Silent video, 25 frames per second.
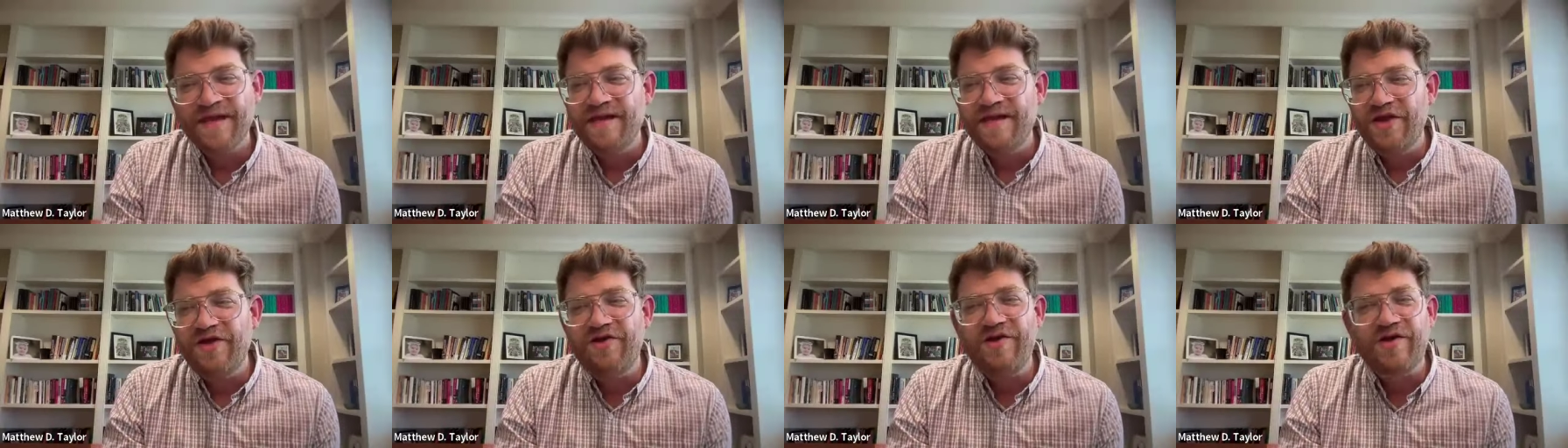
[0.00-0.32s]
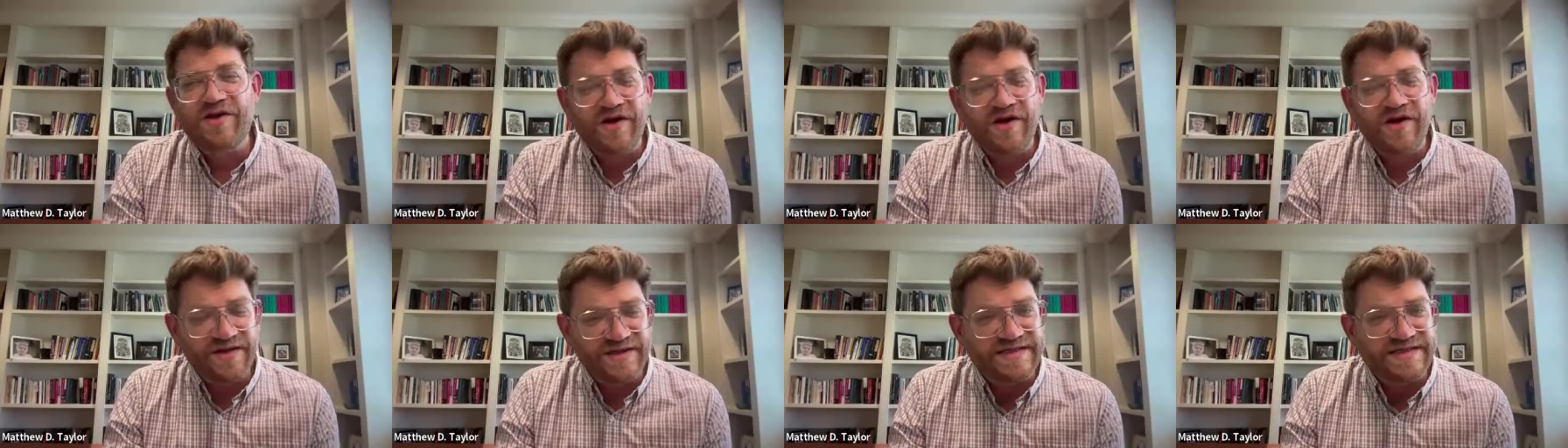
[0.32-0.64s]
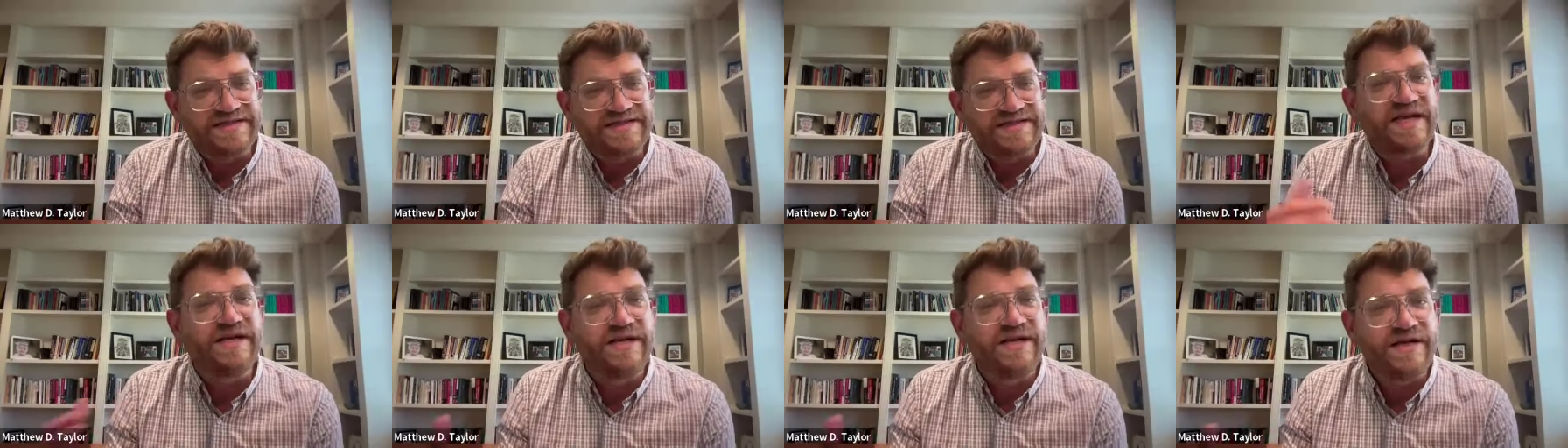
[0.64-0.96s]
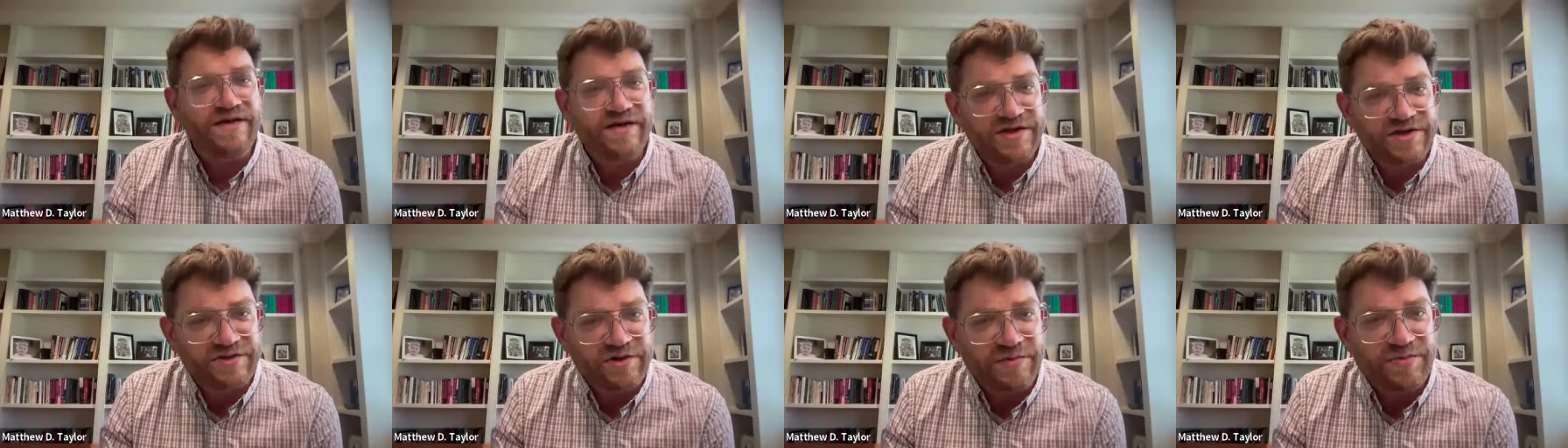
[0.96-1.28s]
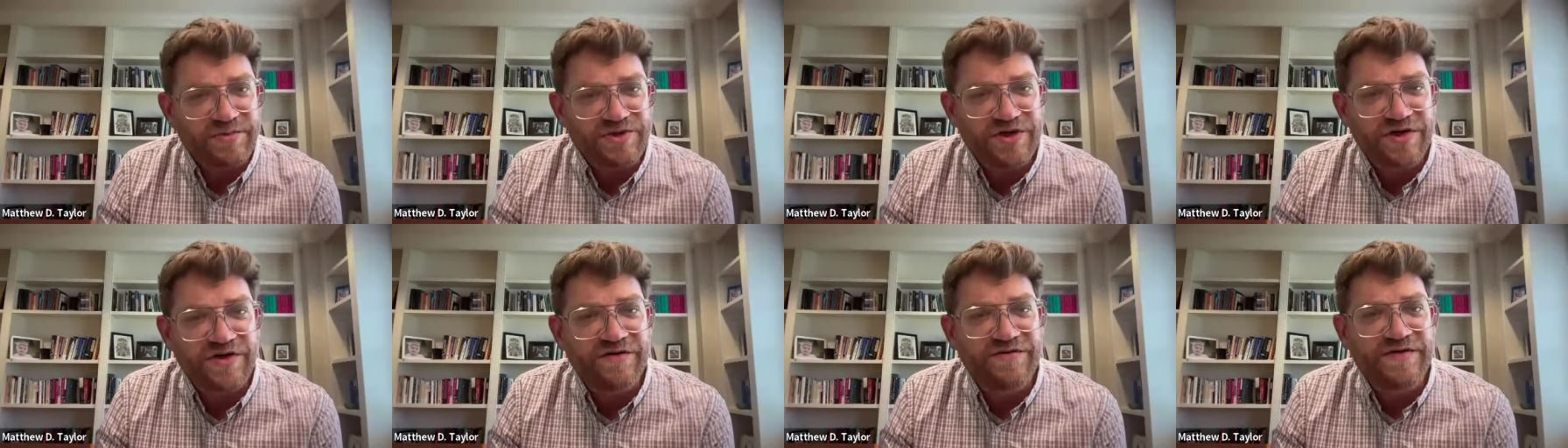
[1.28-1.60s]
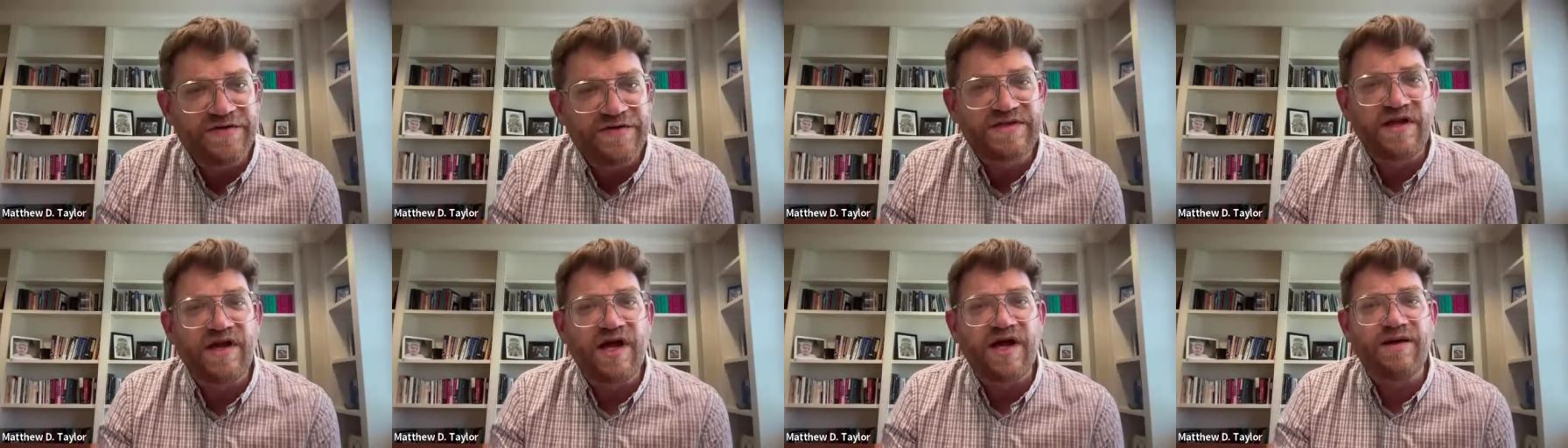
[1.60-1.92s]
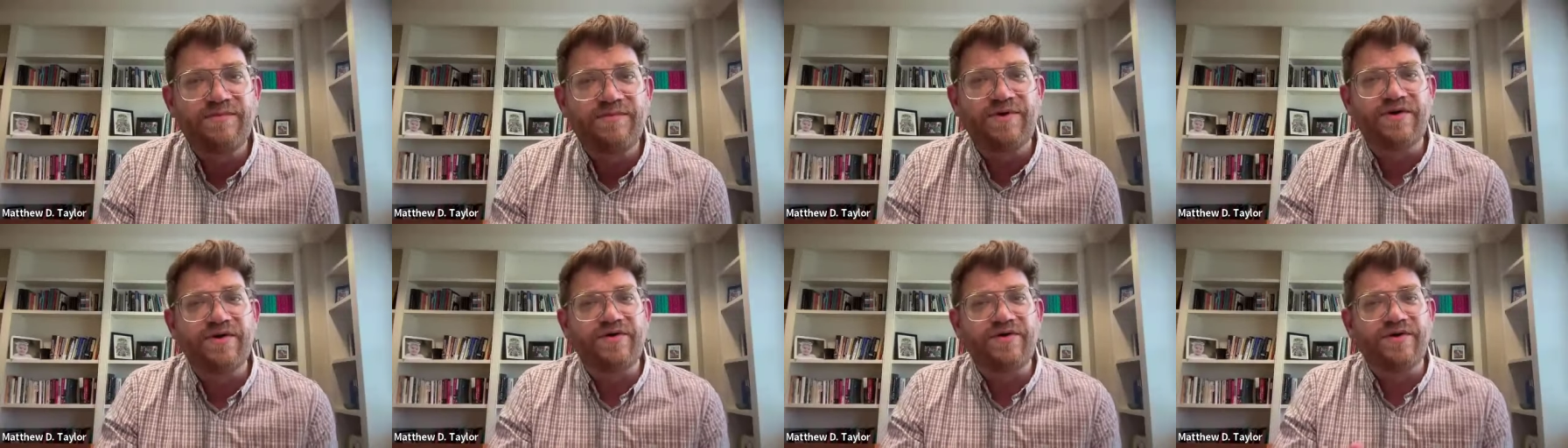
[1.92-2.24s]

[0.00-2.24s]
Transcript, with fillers: you could call it the secondary scripture of Islam or,